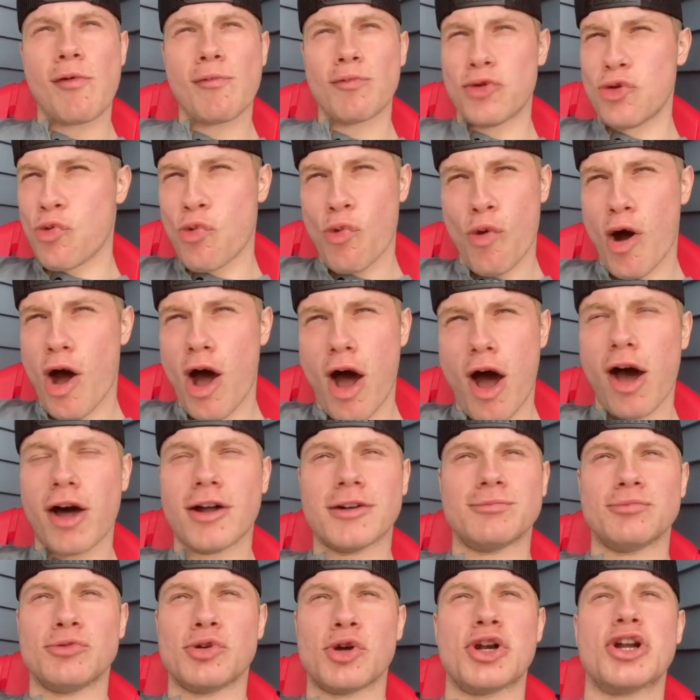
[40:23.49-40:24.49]
You,
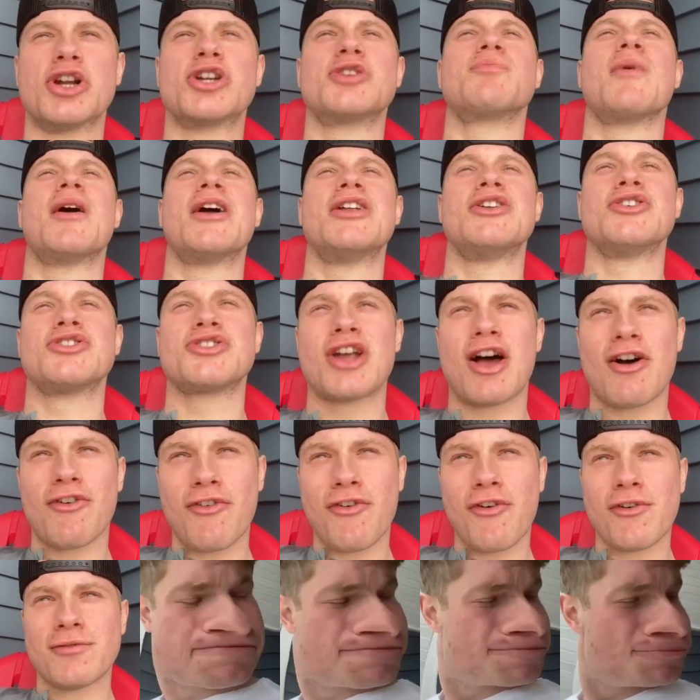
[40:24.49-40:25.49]
uh, gonna explain
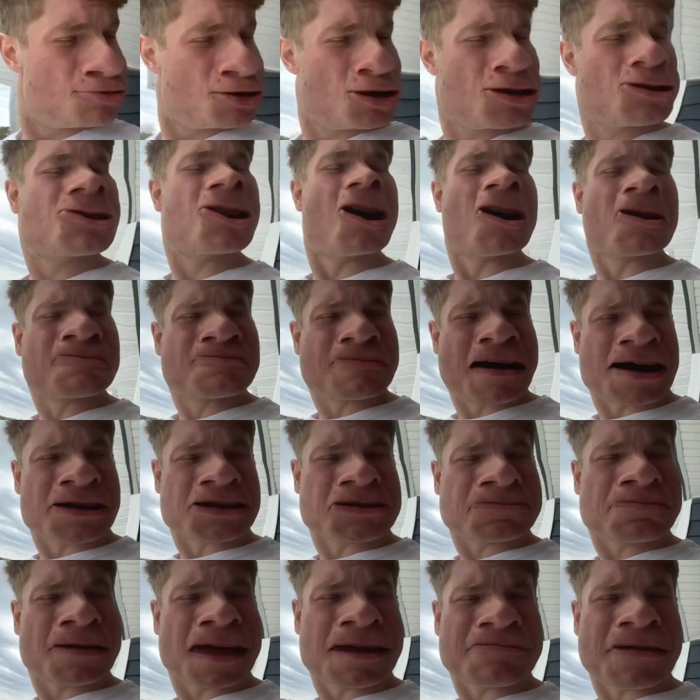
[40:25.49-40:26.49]
yourself? What are you talking about?
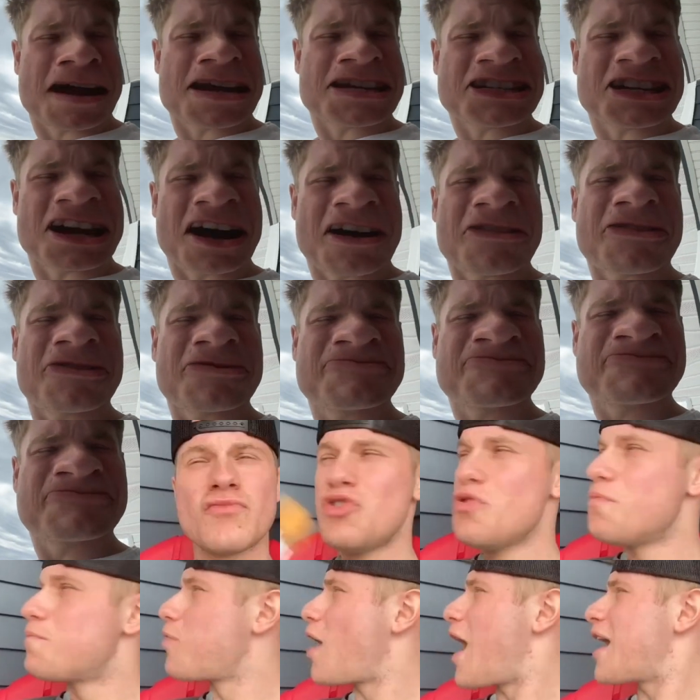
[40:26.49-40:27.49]
Explain myself.
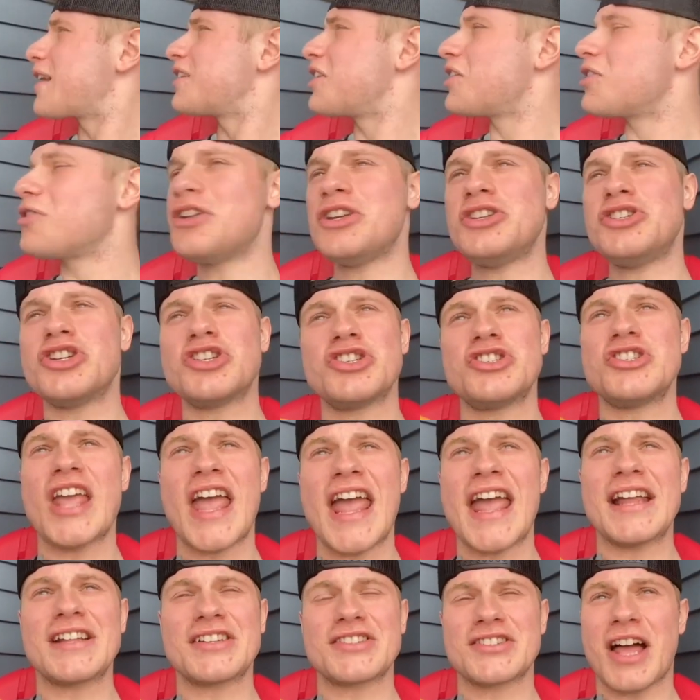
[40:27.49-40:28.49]
You practically just
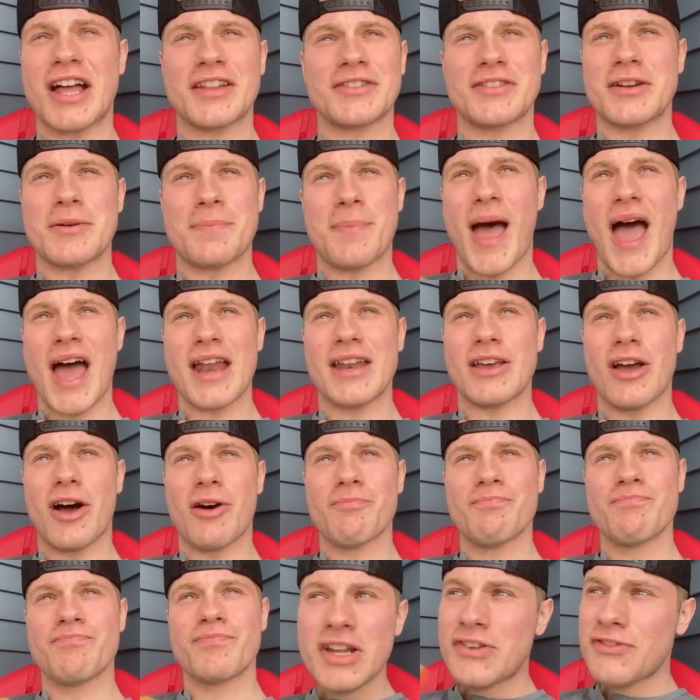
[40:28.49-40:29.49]
danced onto the
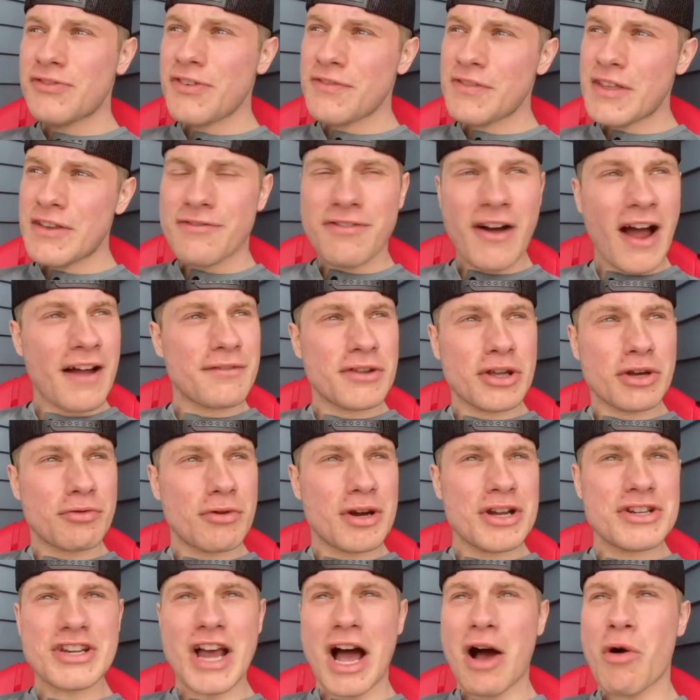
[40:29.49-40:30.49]
patio. It's 55
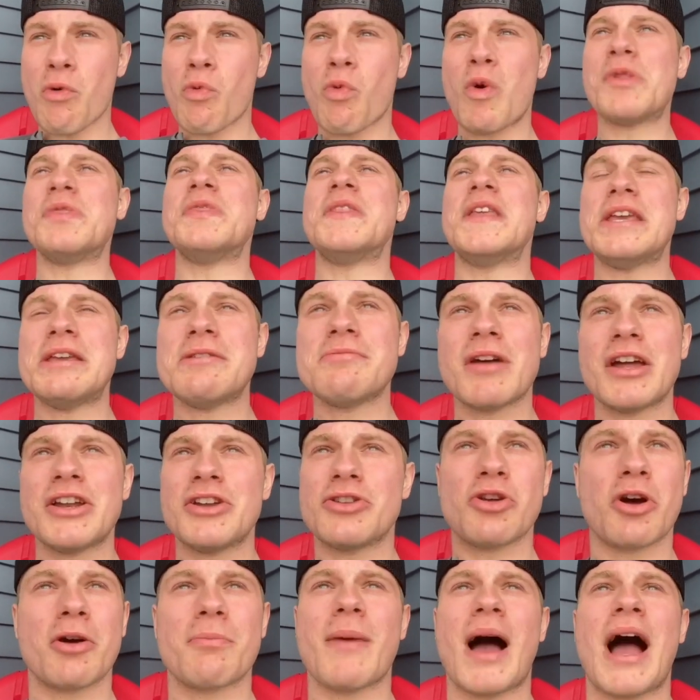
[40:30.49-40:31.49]
degrees out, windy, and
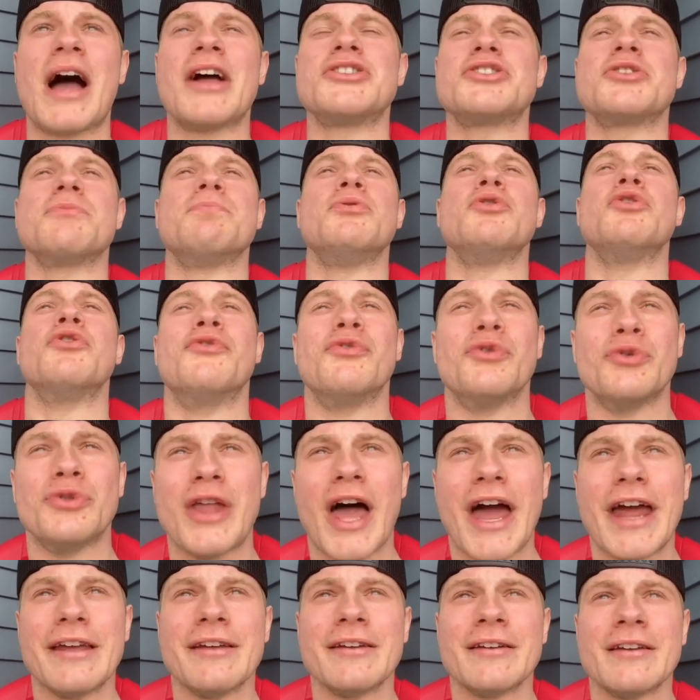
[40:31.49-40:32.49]
you're talking about it's a beautiful
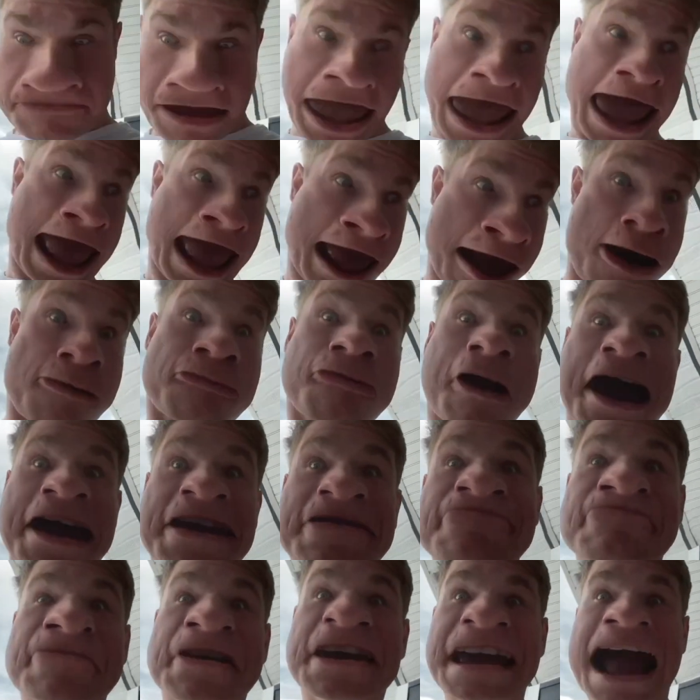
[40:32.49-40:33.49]
day. Eh, ah,
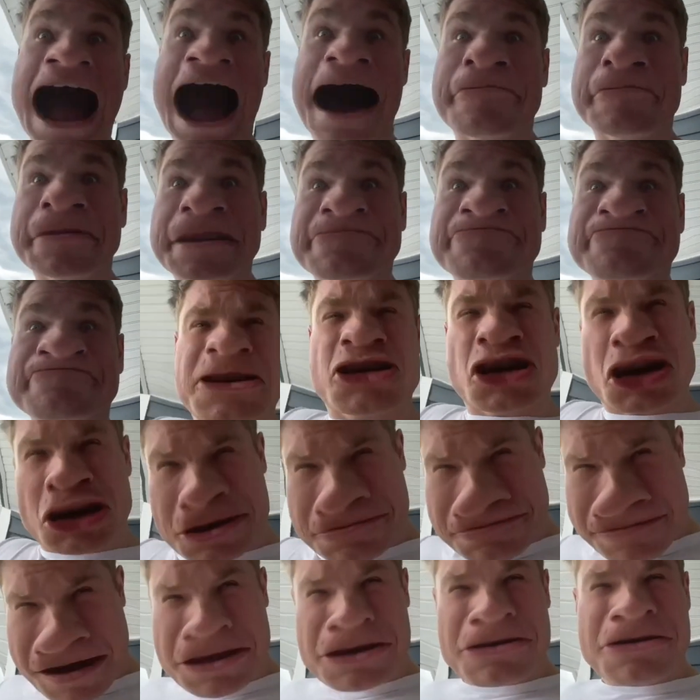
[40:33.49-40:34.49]
alright, you got me. So
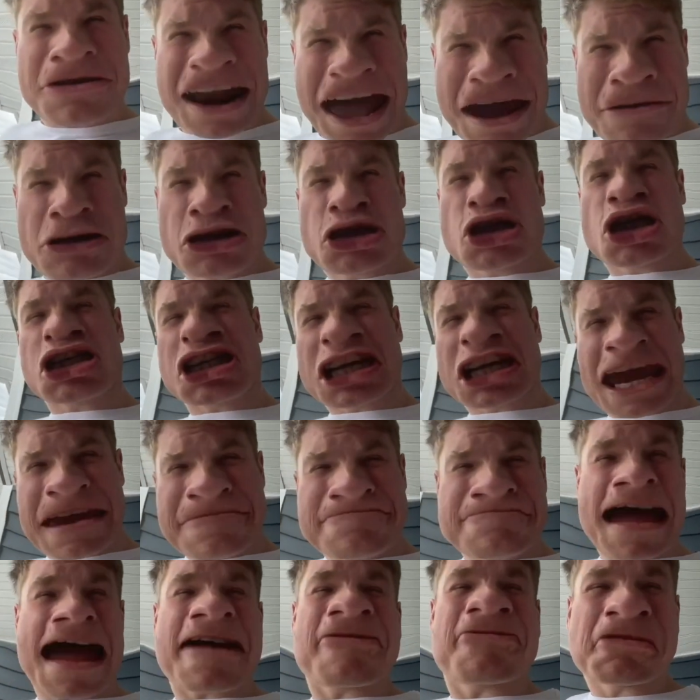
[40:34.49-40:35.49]
your mother and I, we just
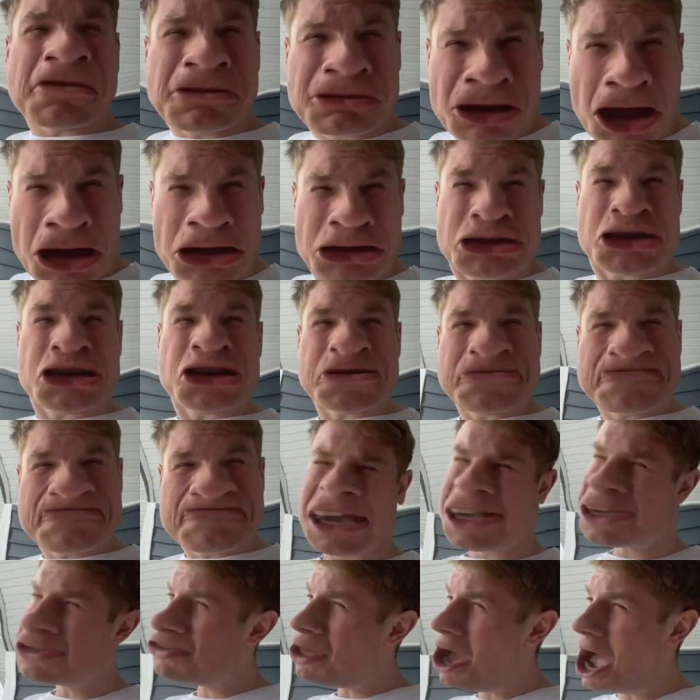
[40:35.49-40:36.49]
came back from lunch.
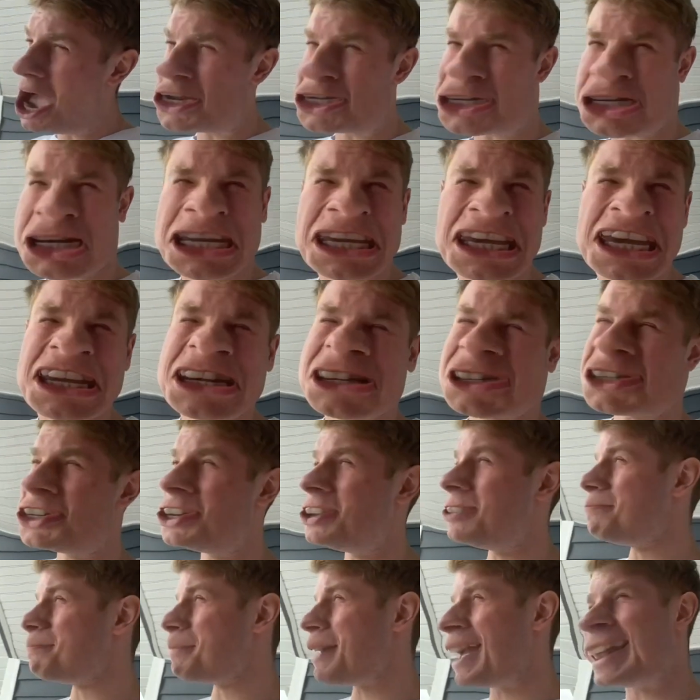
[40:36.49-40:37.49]
You know how she is,
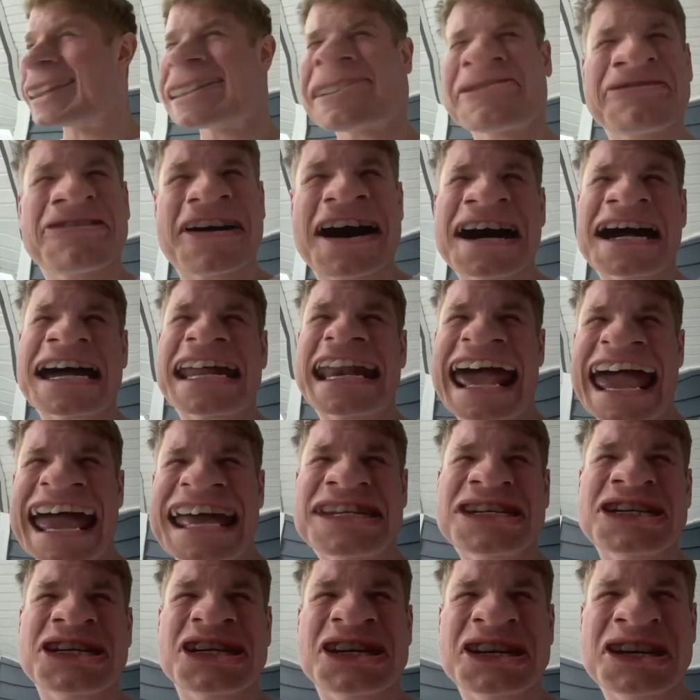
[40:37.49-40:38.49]
she's paying the fucking
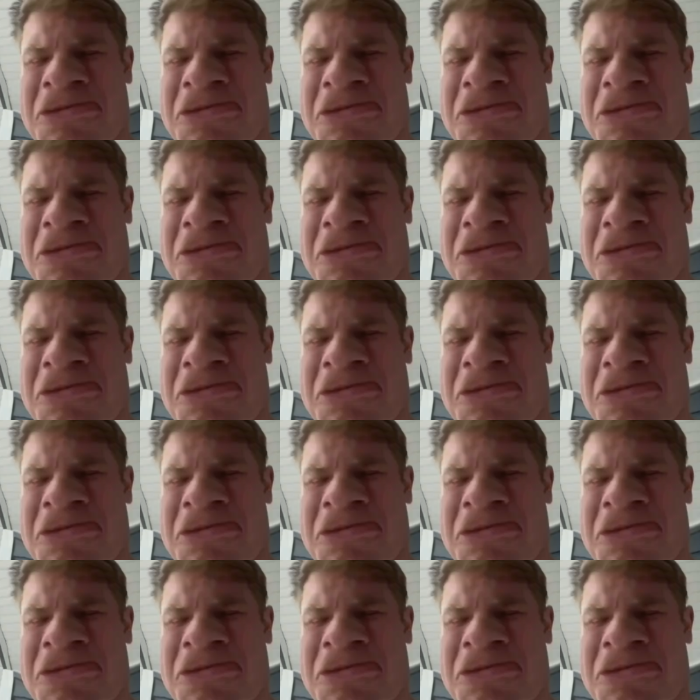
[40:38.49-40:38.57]
ass.